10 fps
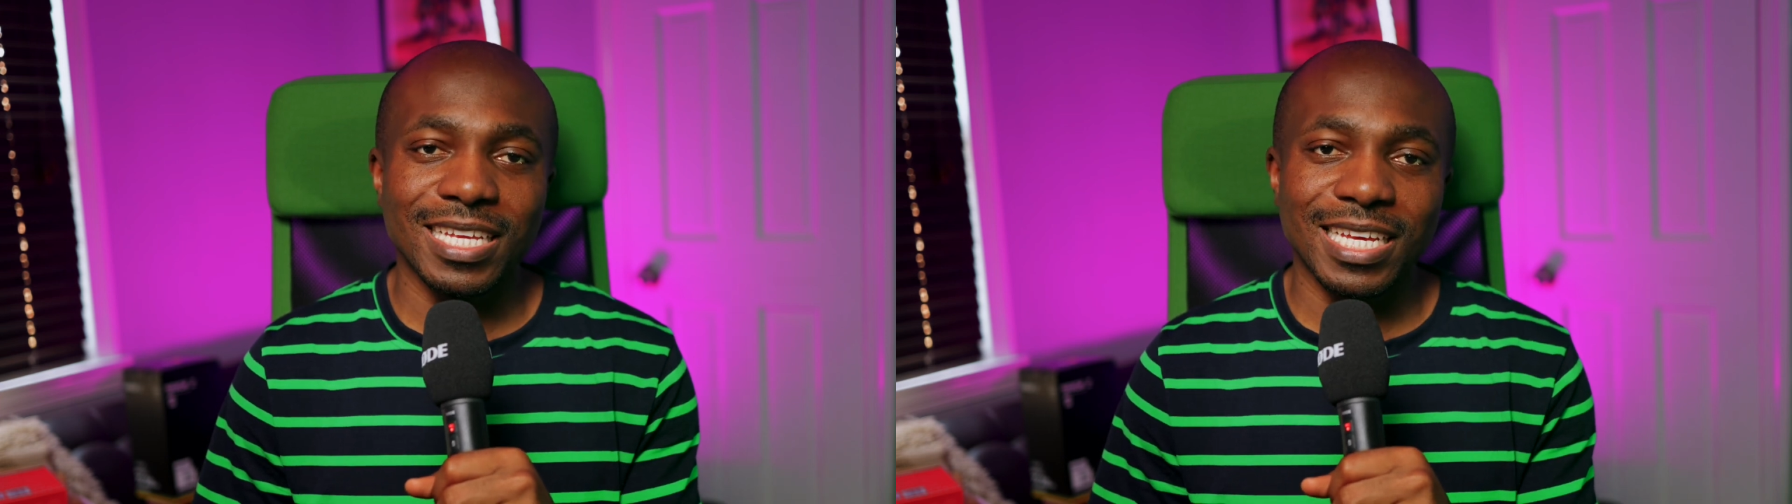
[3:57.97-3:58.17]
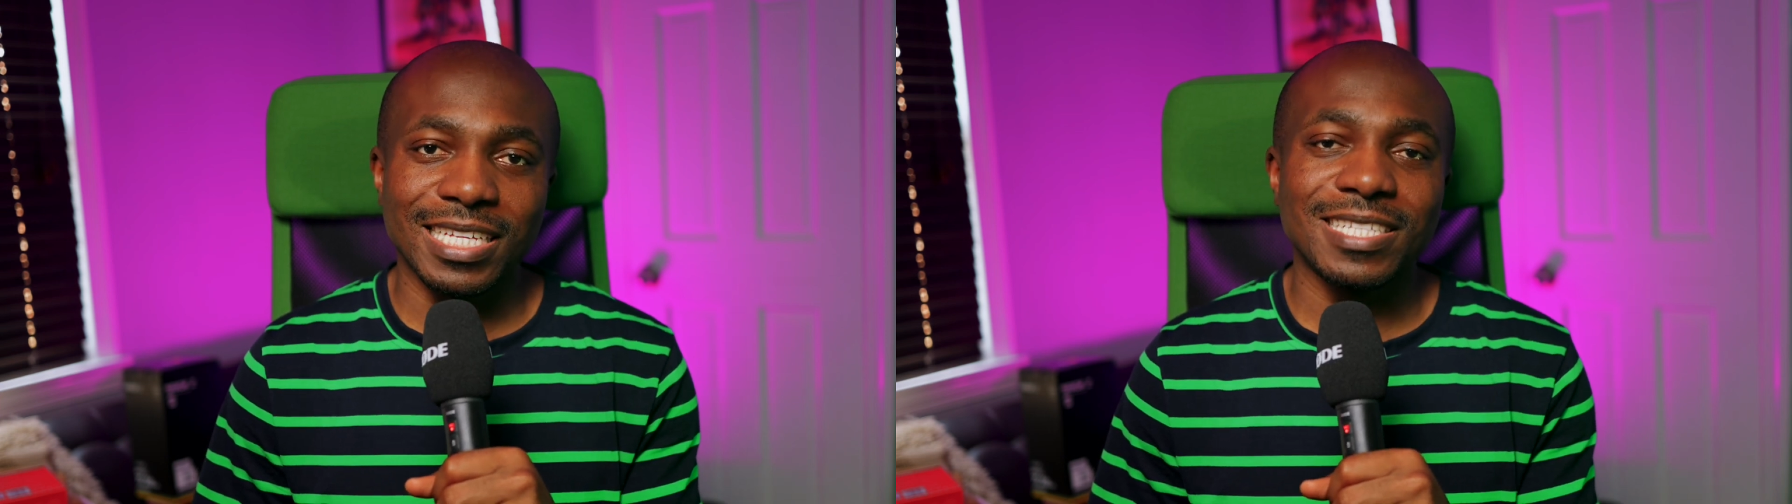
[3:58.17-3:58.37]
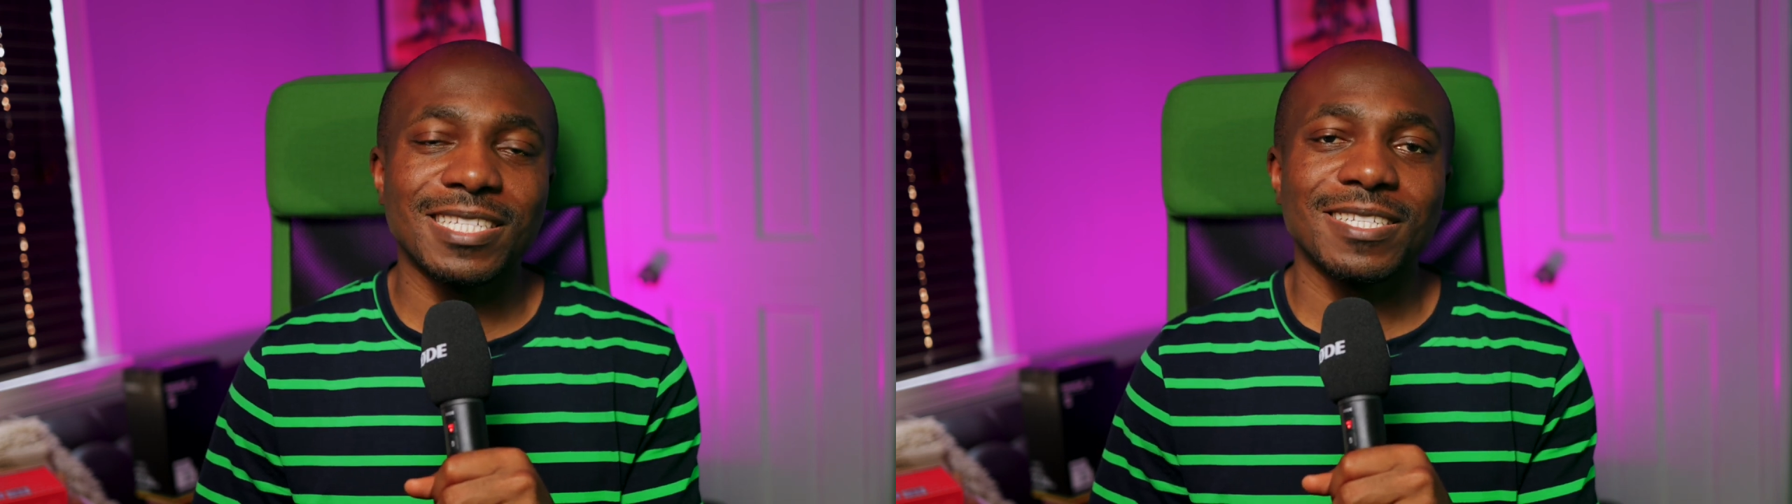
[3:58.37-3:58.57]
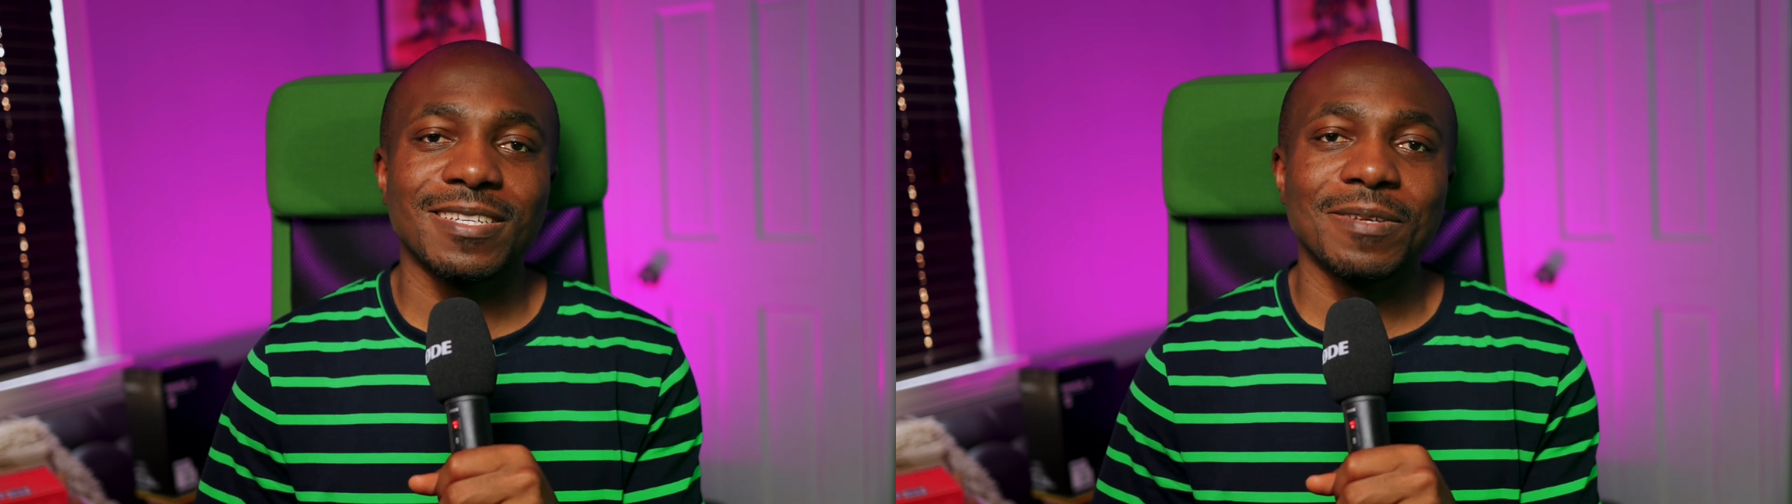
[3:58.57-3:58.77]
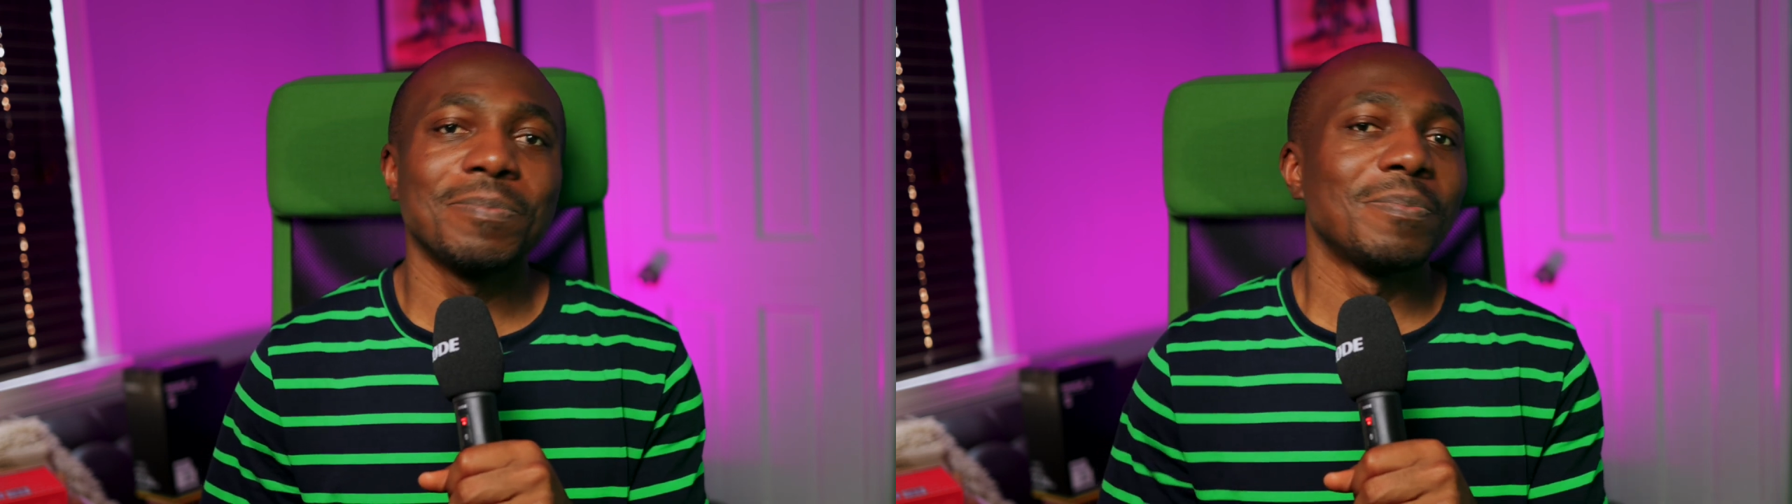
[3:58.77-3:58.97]
it's
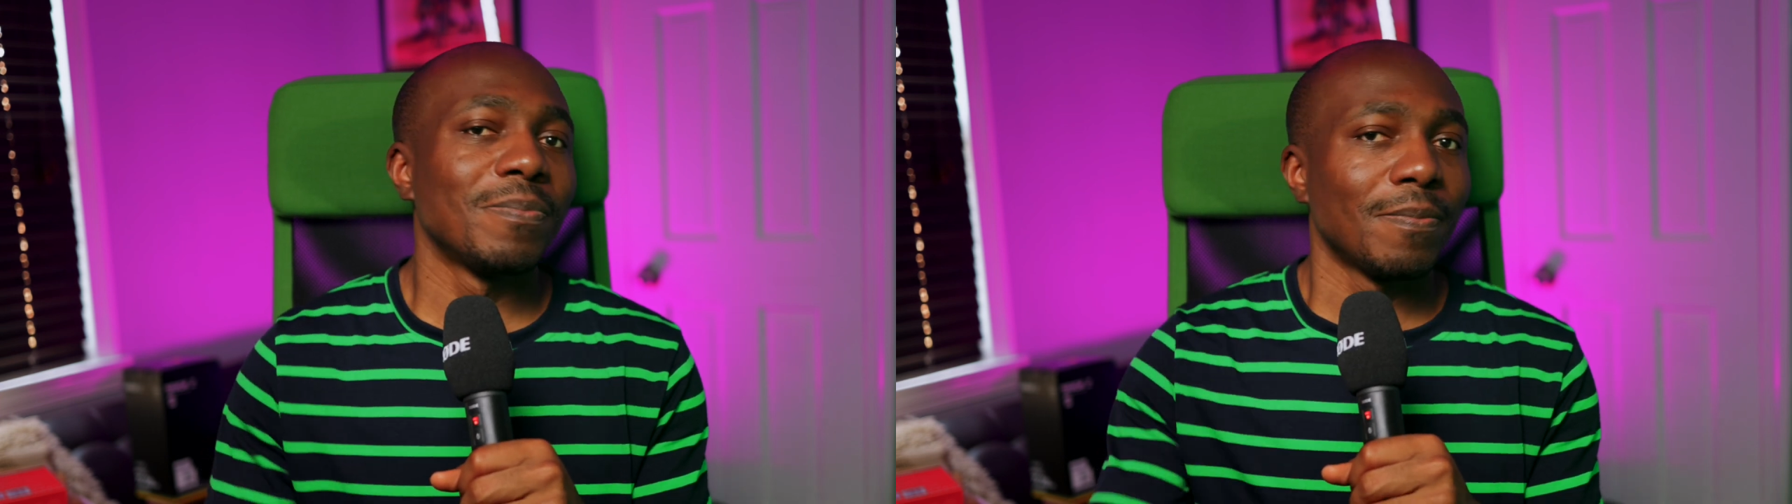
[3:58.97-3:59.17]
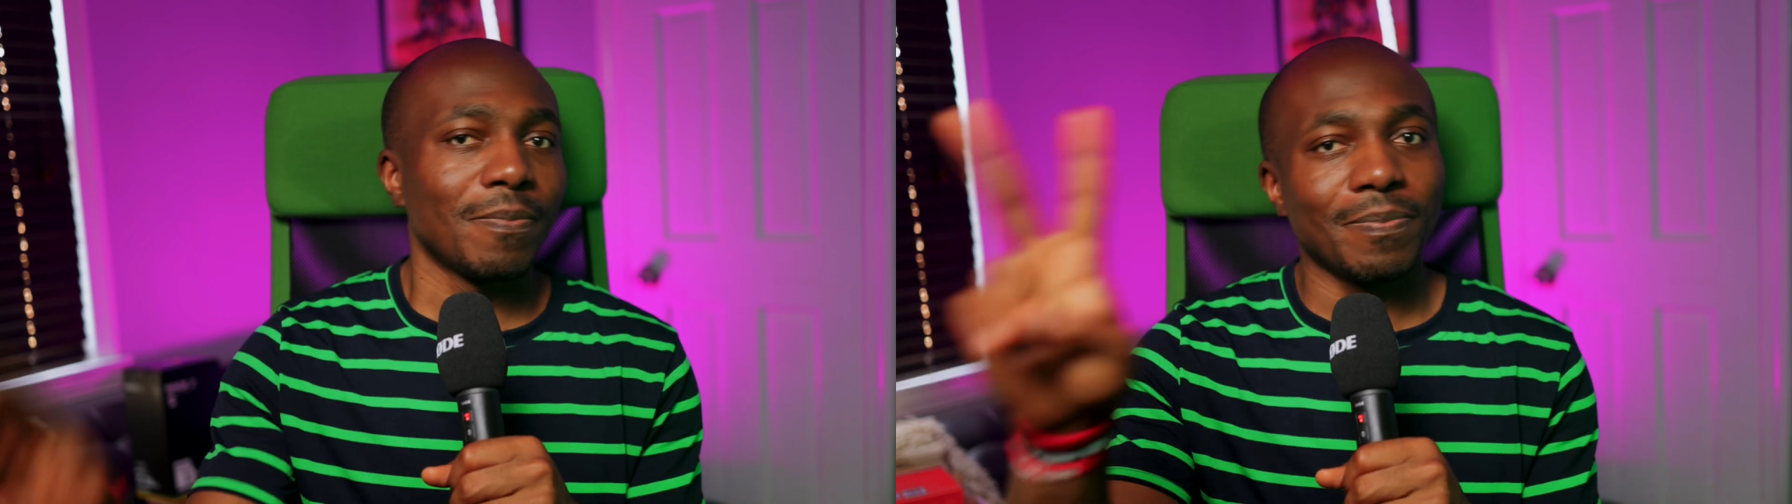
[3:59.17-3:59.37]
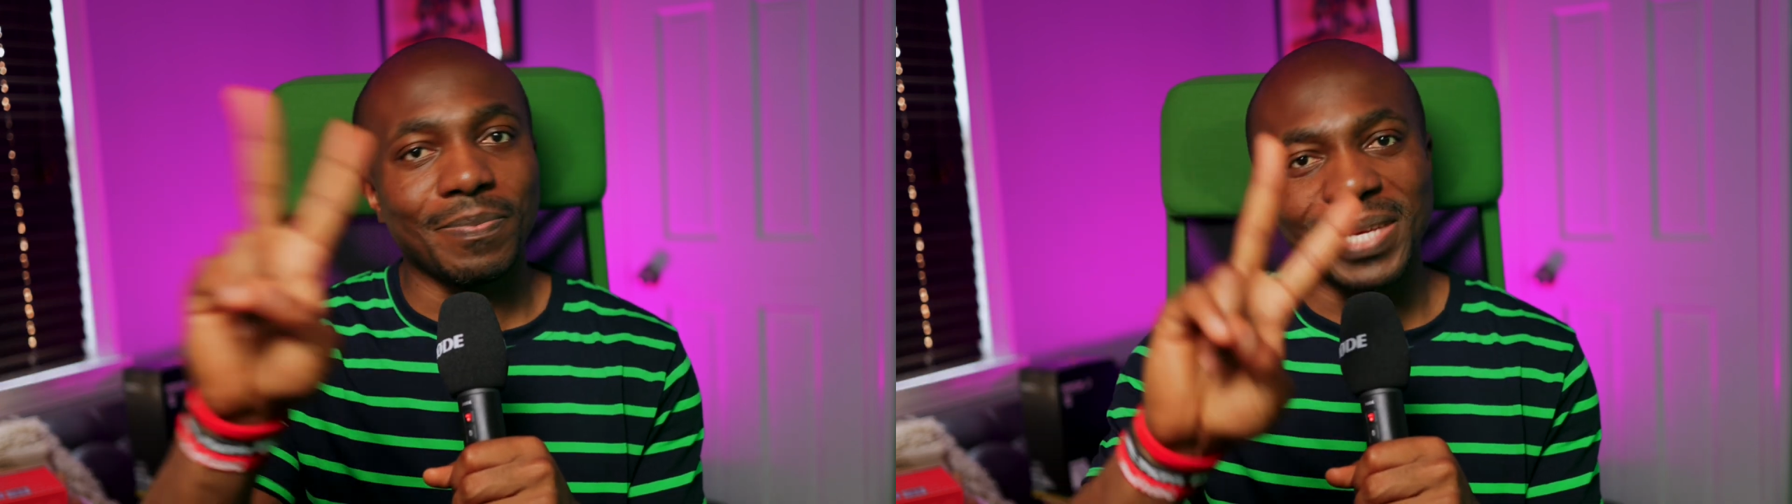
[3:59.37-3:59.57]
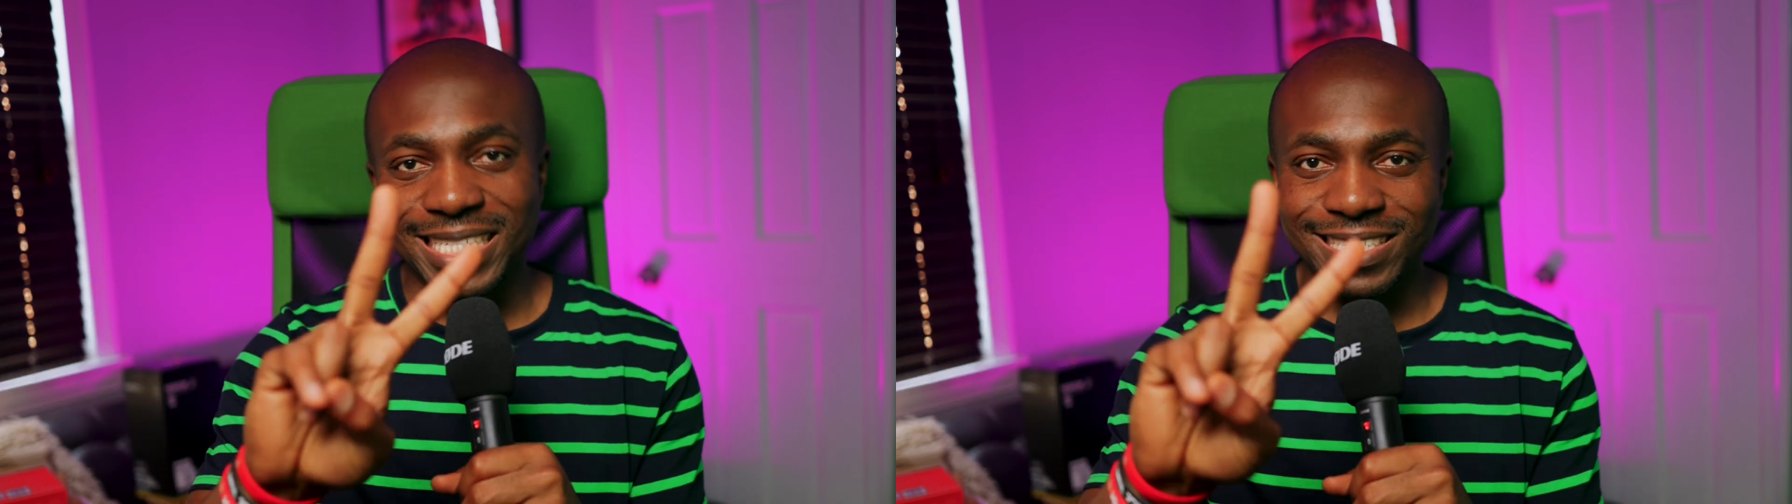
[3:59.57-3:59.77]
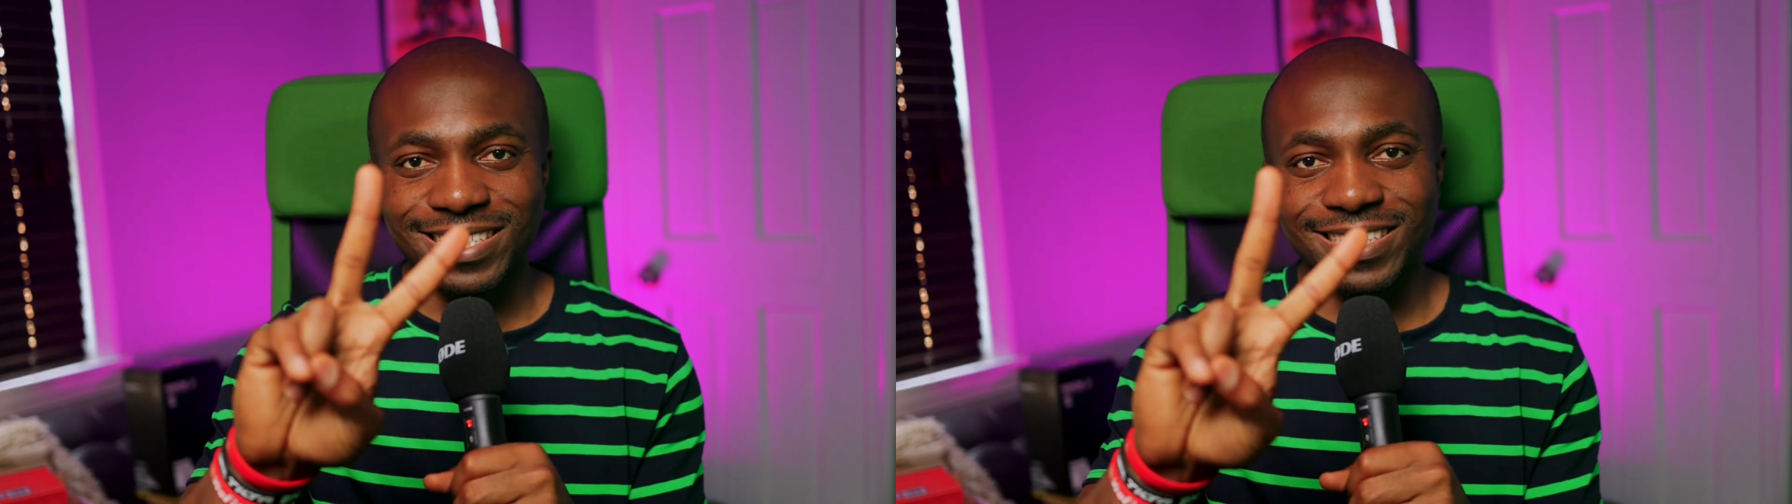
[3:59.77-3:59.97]

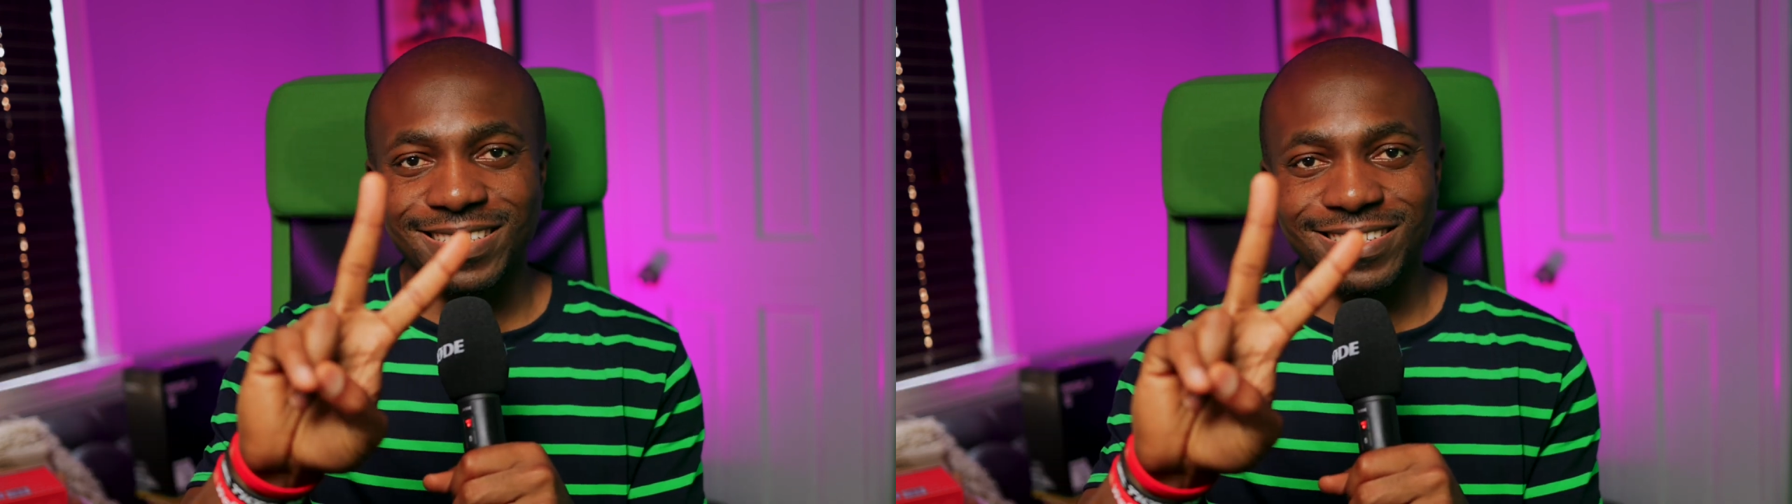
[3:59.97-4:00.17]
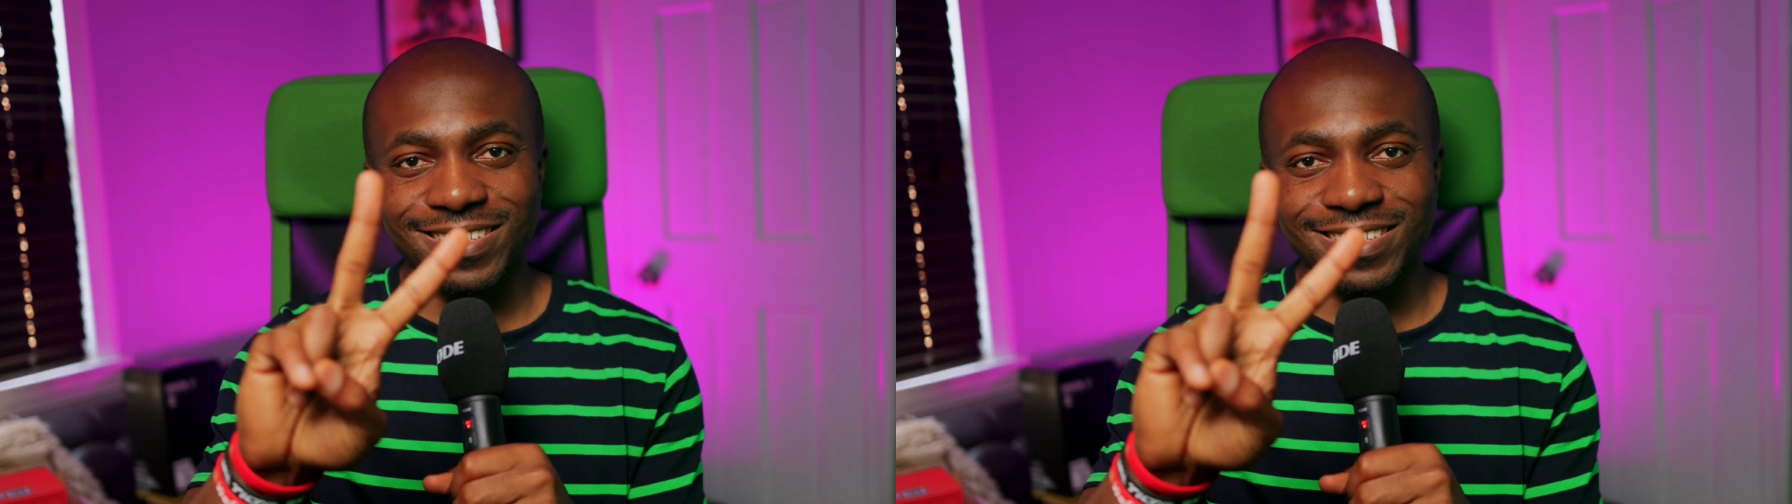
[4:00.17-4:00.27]
peace.